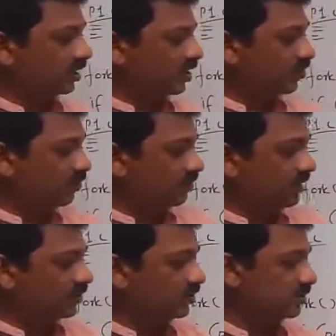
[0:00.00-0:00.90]
Now
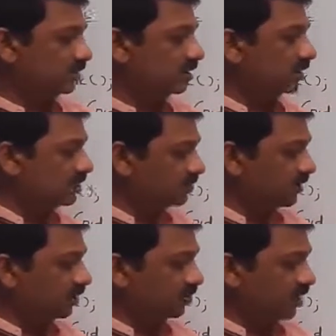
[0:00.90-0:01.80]
this
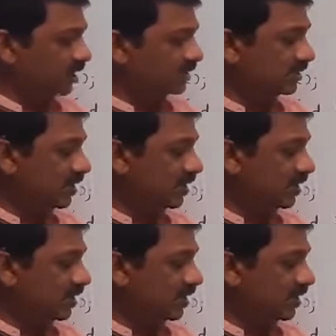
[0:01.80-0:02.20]
P2 has